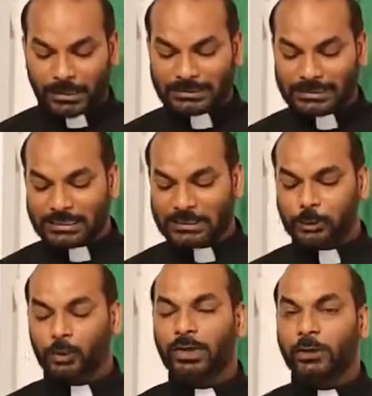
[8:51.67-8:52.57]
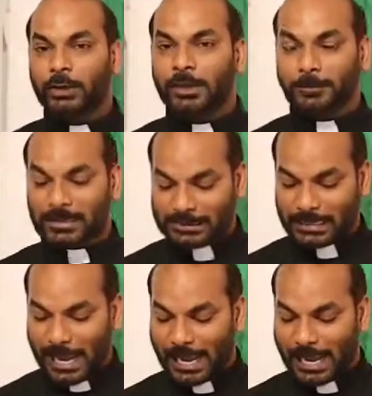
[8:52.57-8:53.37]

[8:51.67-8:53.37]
by Jesus to Nicodemus